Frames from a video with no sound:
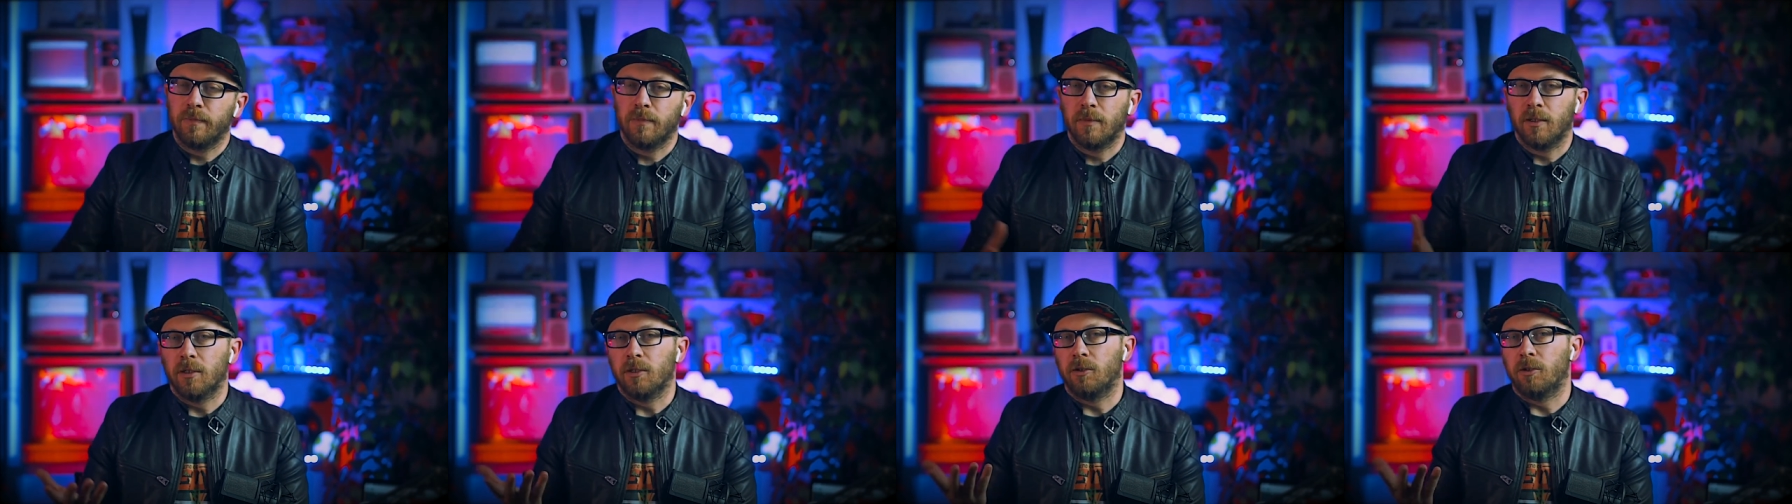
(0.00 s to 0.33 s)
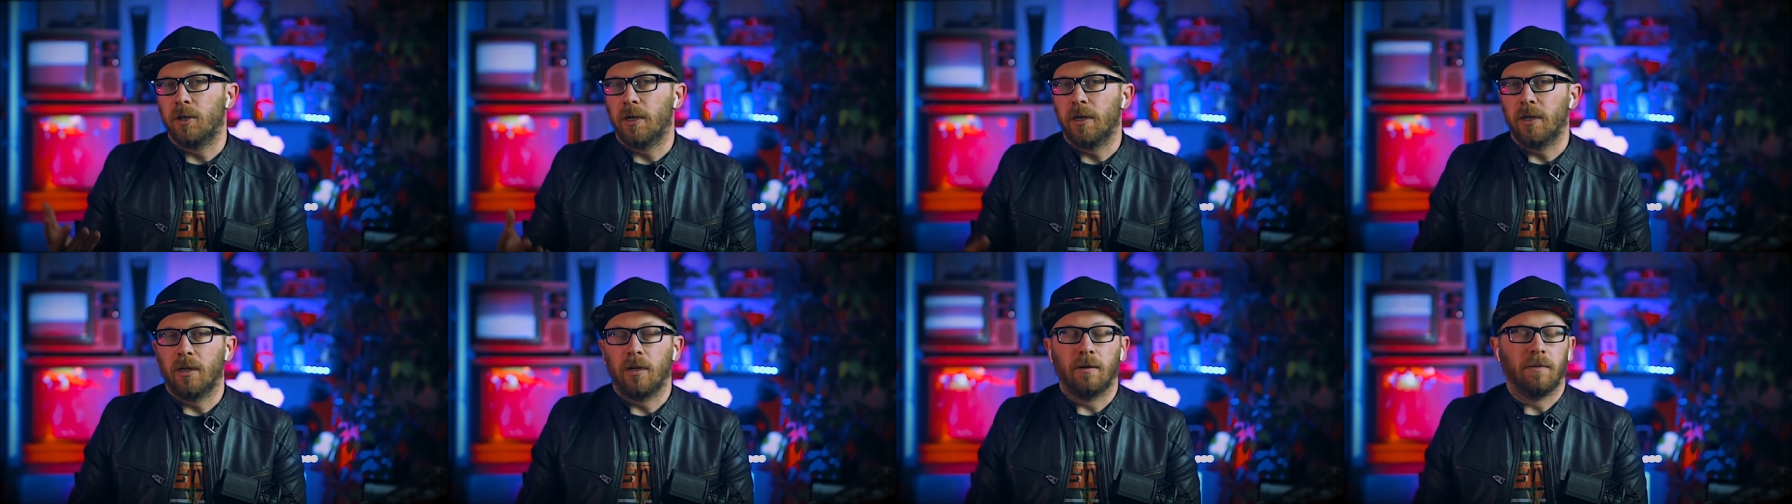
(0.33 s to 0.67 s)
it's a
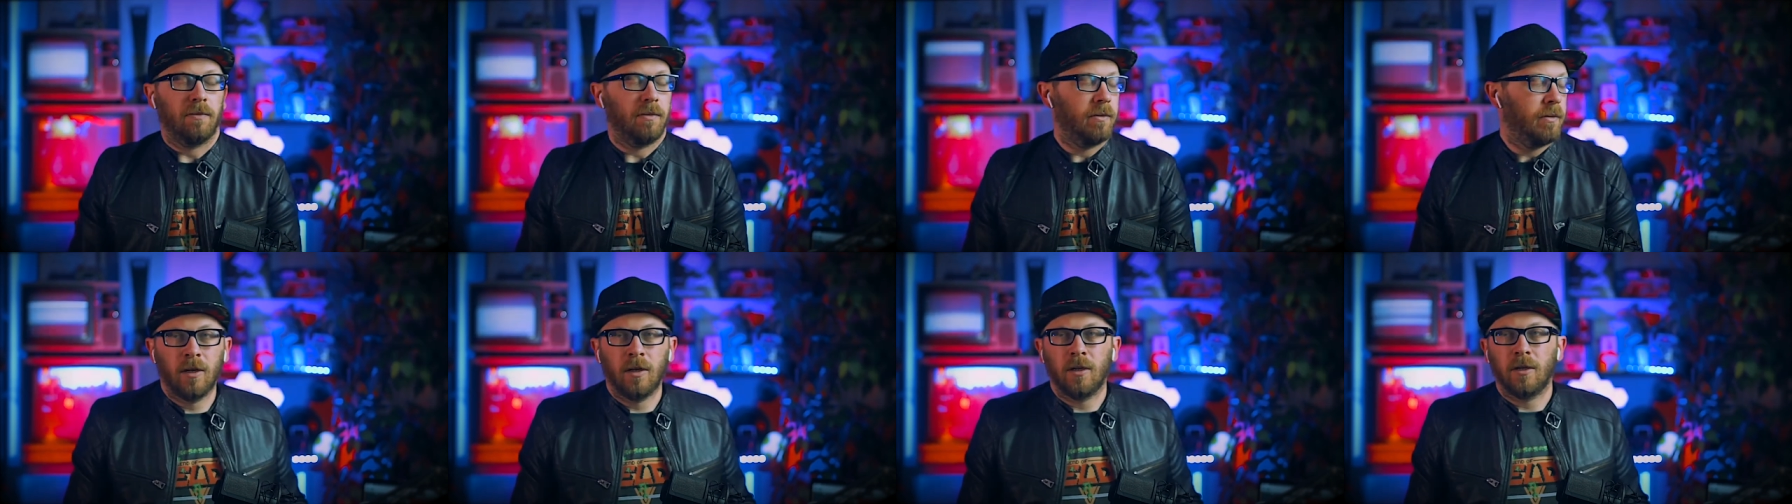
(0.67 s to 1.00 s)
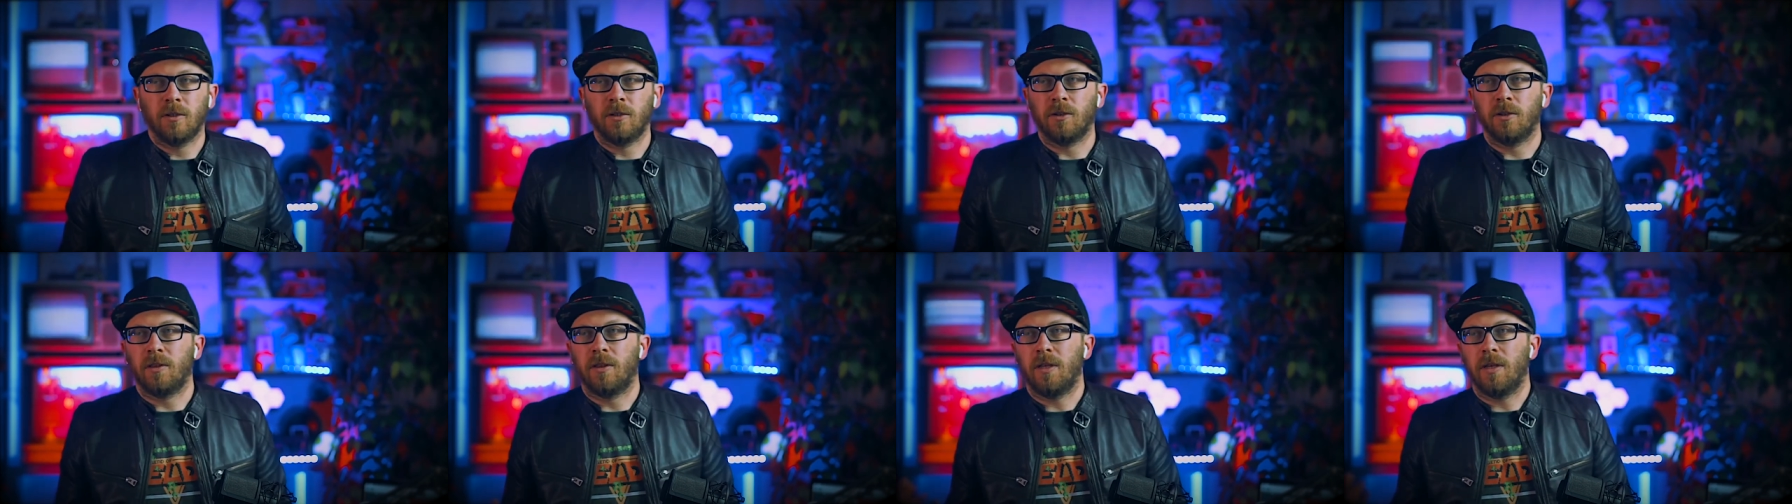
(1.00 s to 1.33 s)
trade-off.
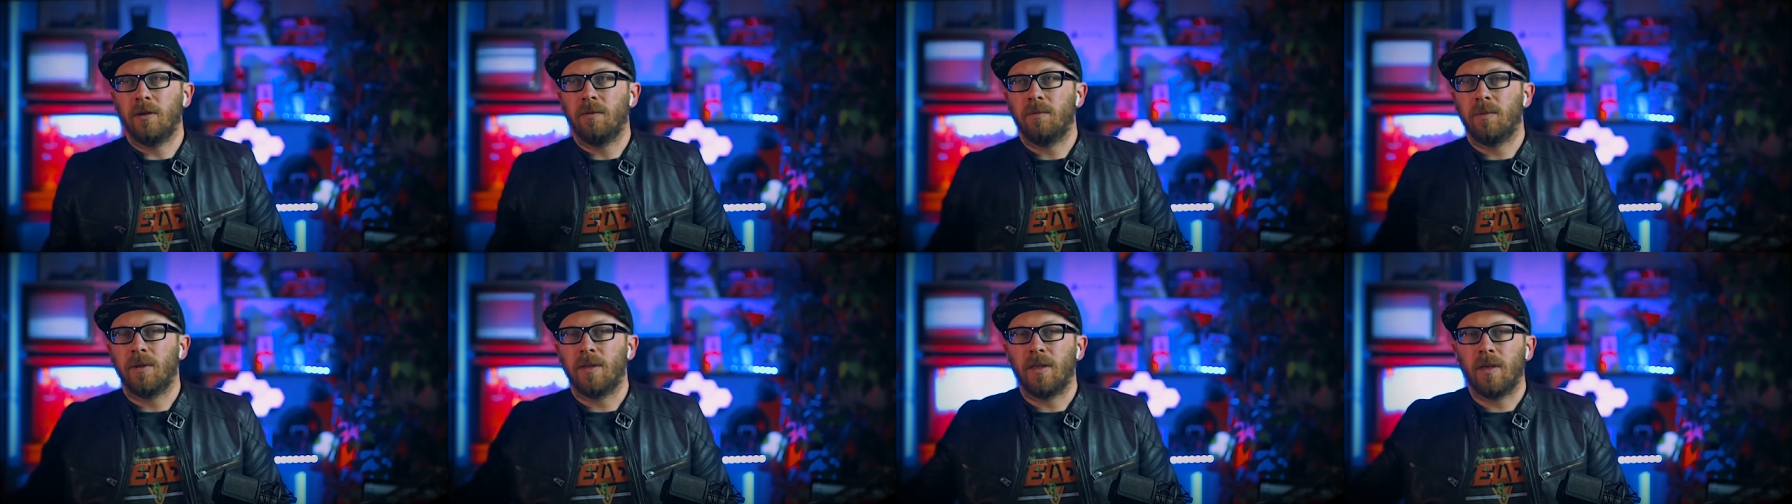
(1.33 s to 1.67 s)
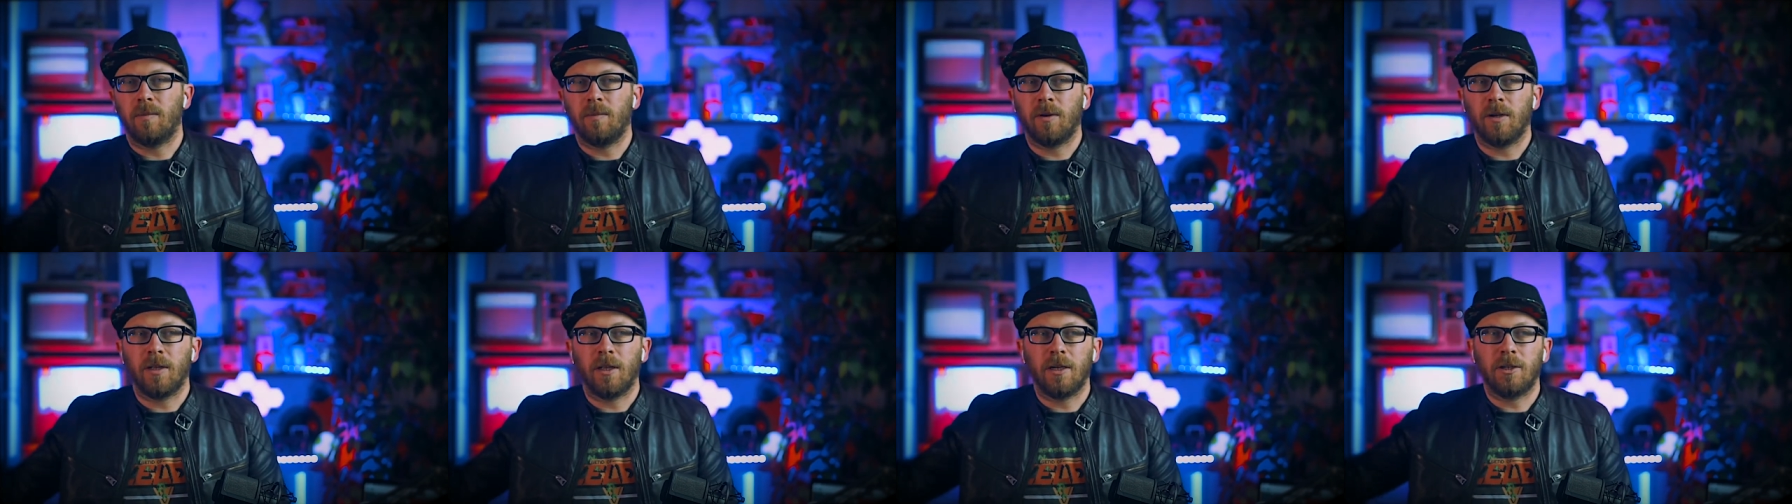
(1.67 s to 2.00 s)
So the thing with
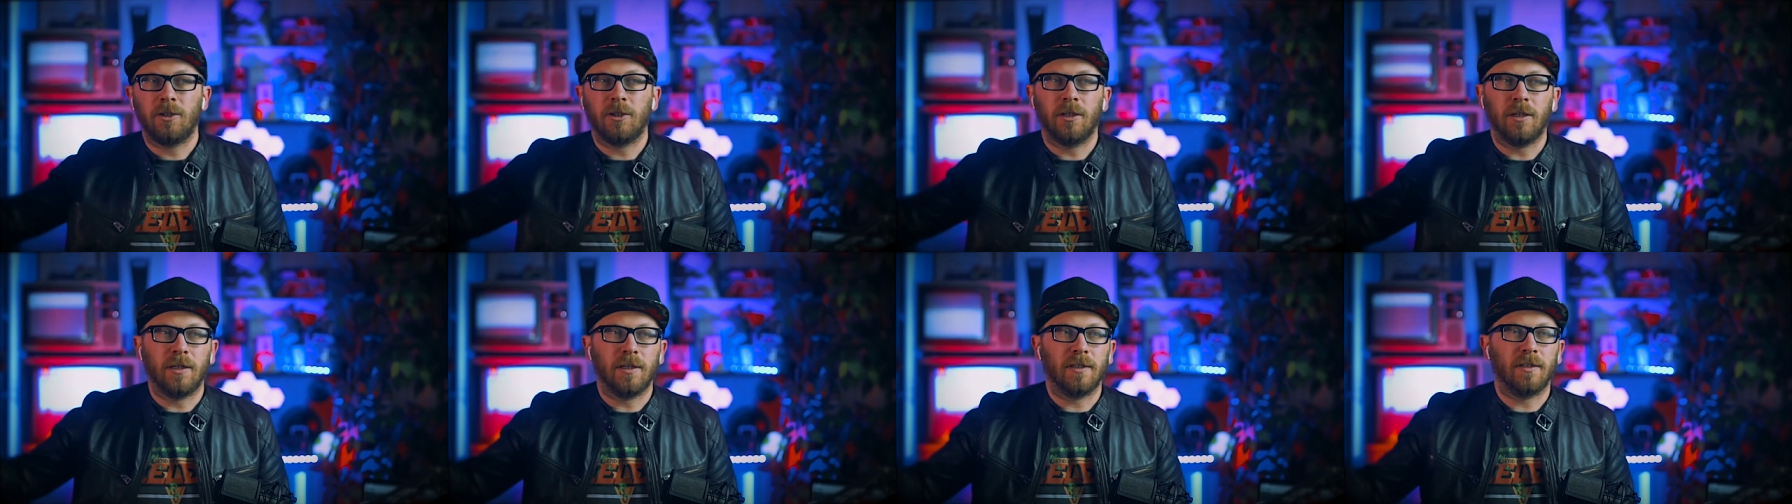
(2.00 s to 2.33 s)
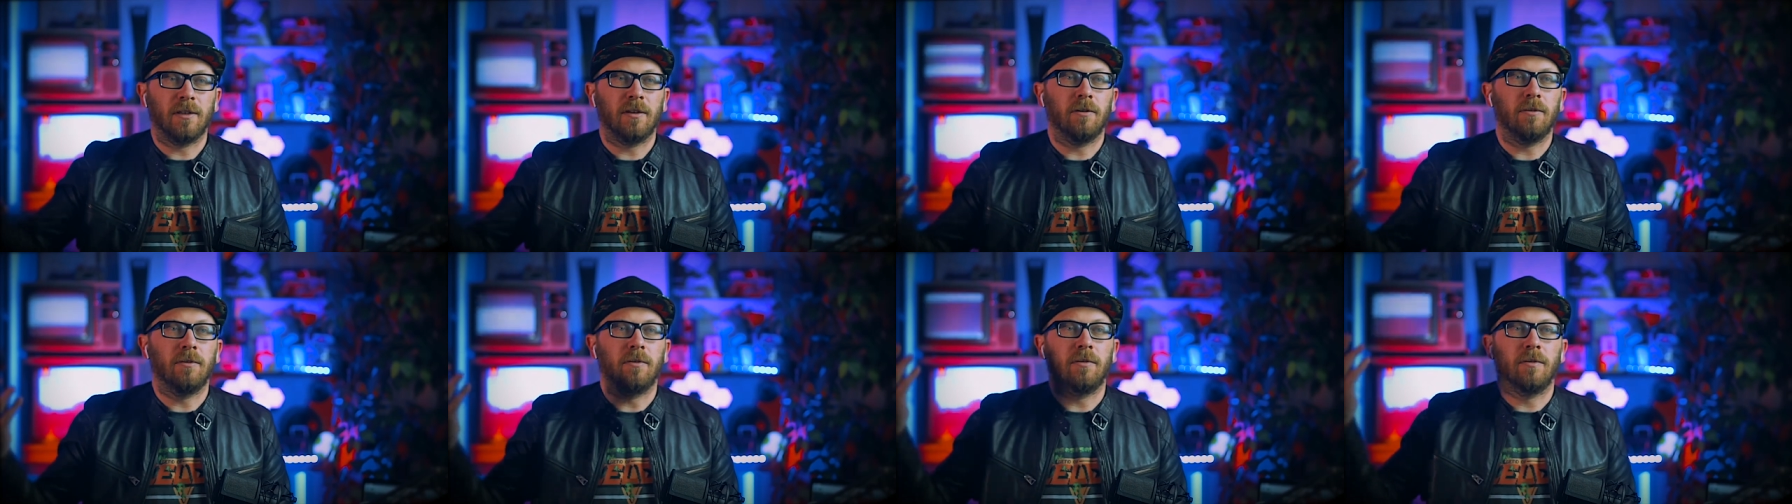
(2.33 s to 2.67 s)
emulation is
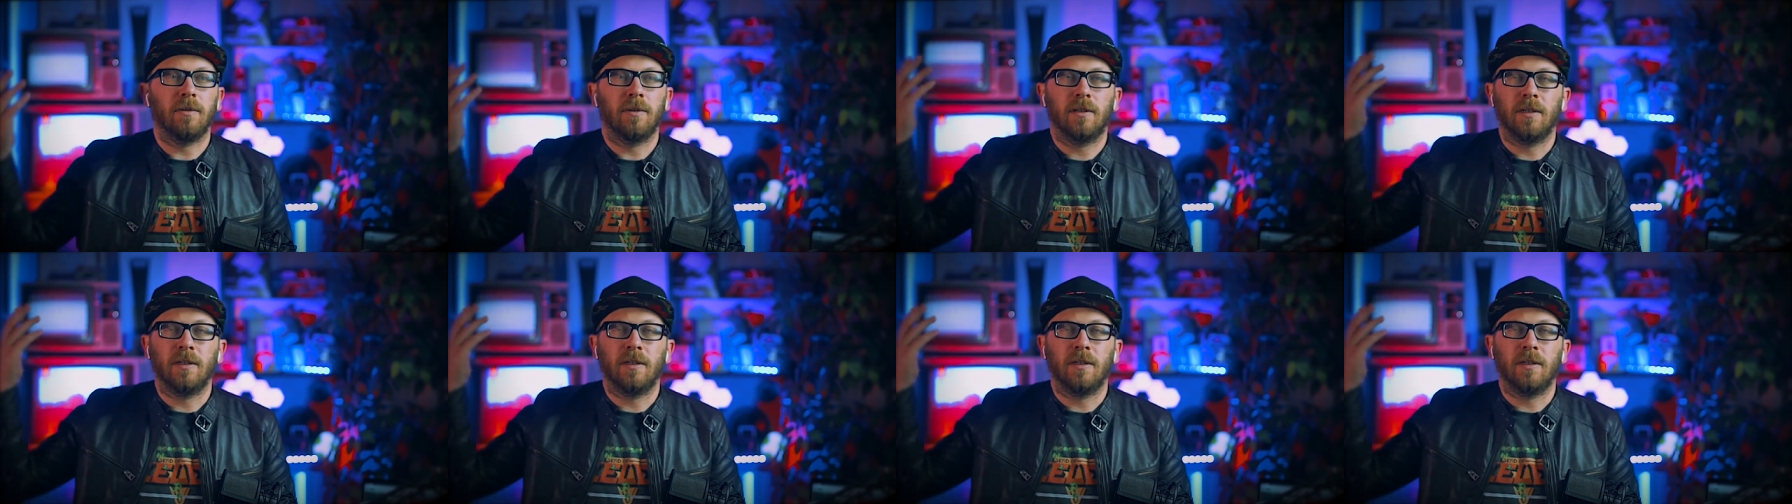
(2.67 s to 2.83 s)
though,